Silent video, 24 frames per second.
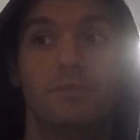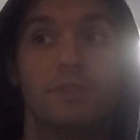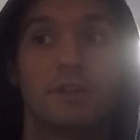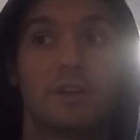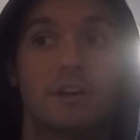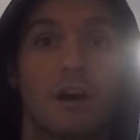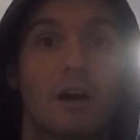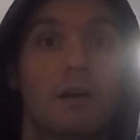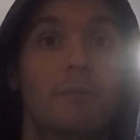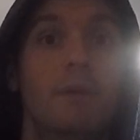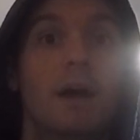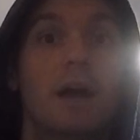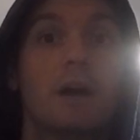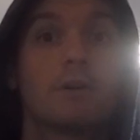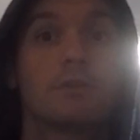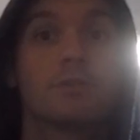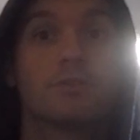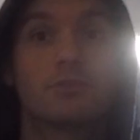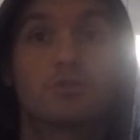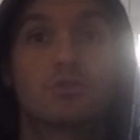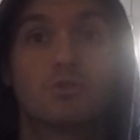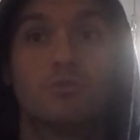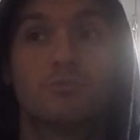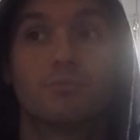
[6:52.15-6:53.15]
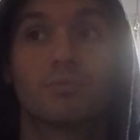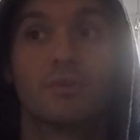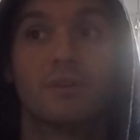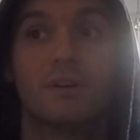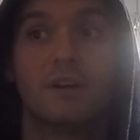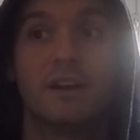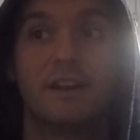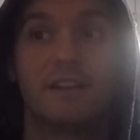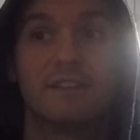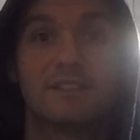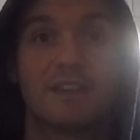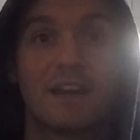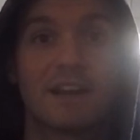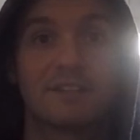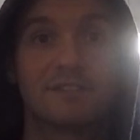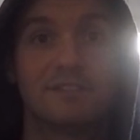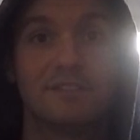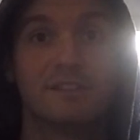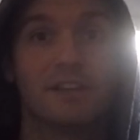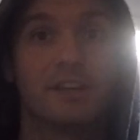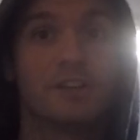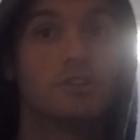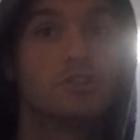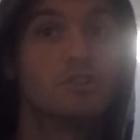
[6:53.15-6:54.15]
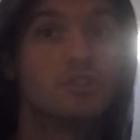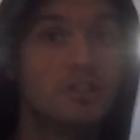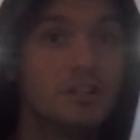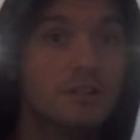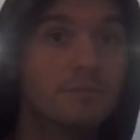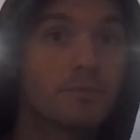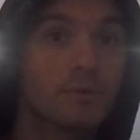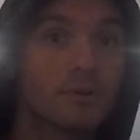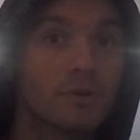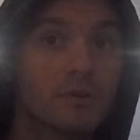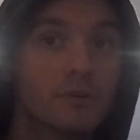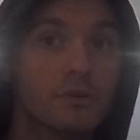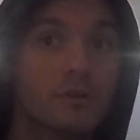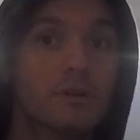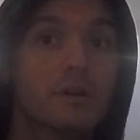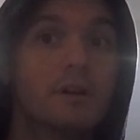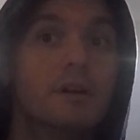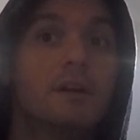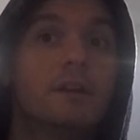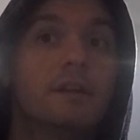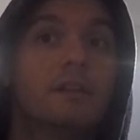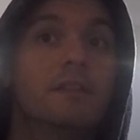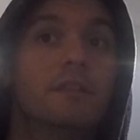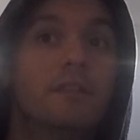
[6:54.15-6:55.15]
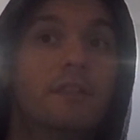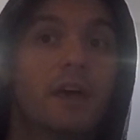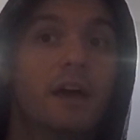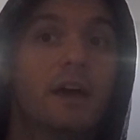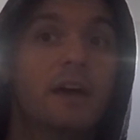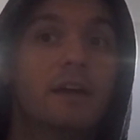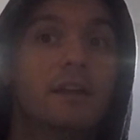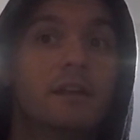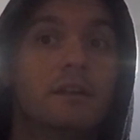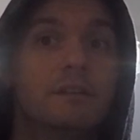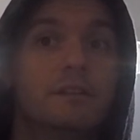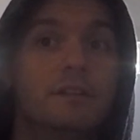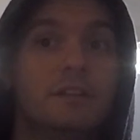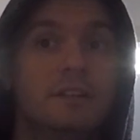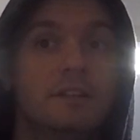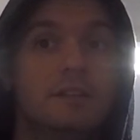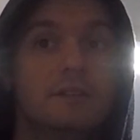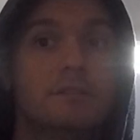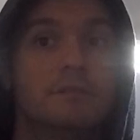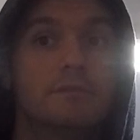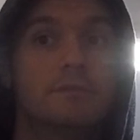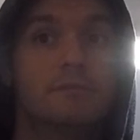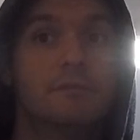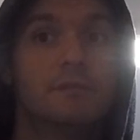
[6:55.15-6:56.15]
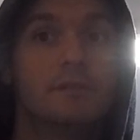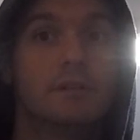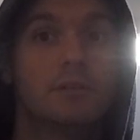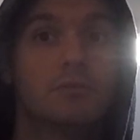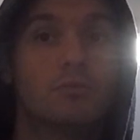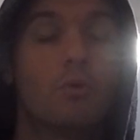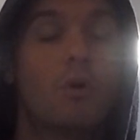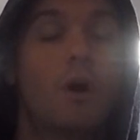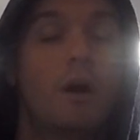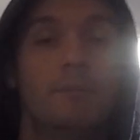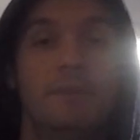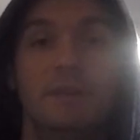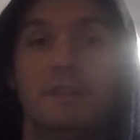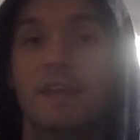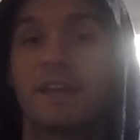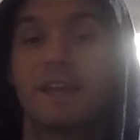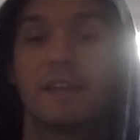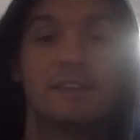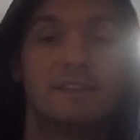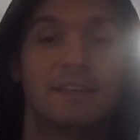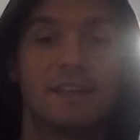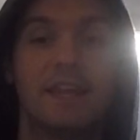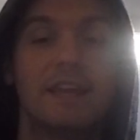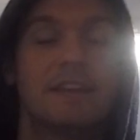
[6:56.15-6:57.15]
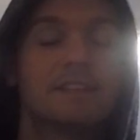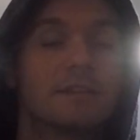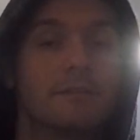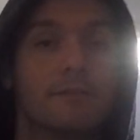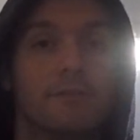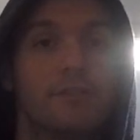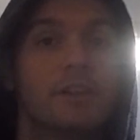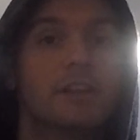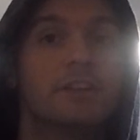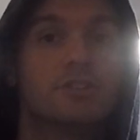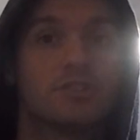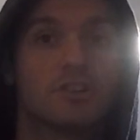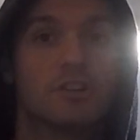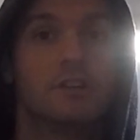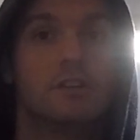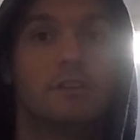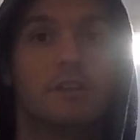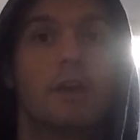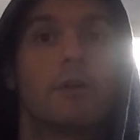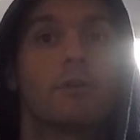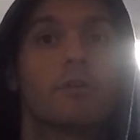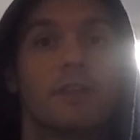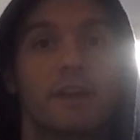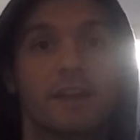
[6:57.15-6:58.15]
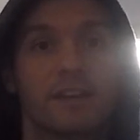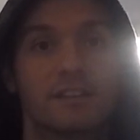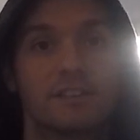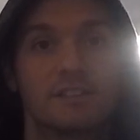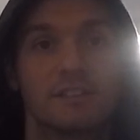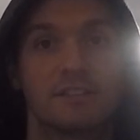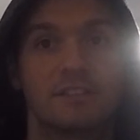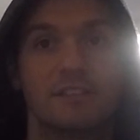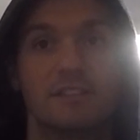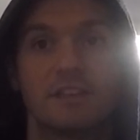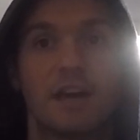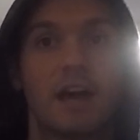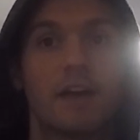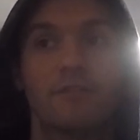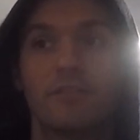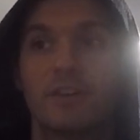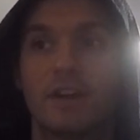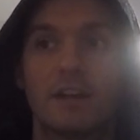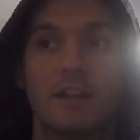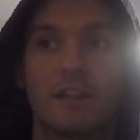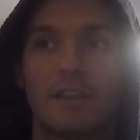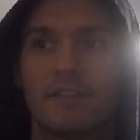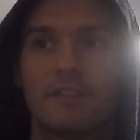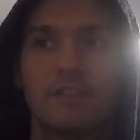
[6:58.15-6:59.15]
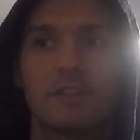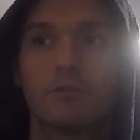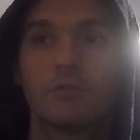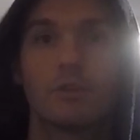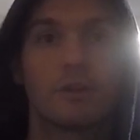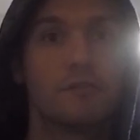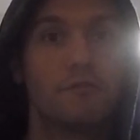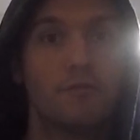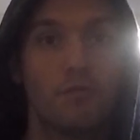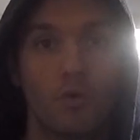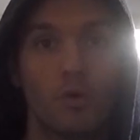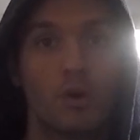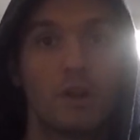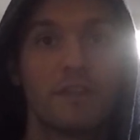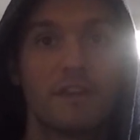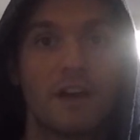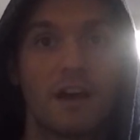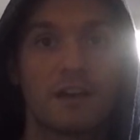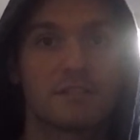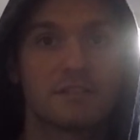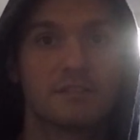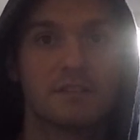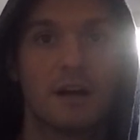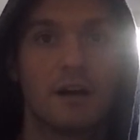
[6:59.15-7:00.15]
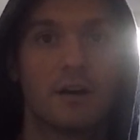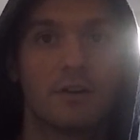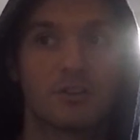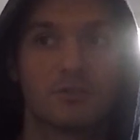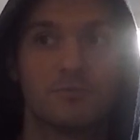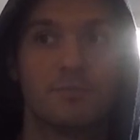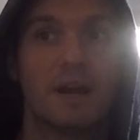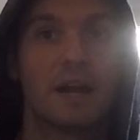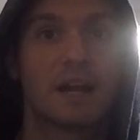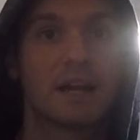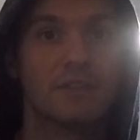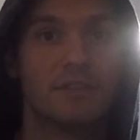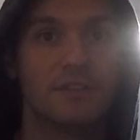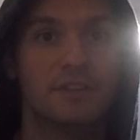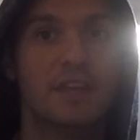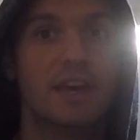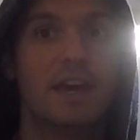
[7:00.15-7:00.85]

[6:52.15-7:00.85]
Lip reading: to come back with the Supra and it's actually like cheaper than like in today's inflation, they were like 60s. I forget it. I think they were like $40,000 back in the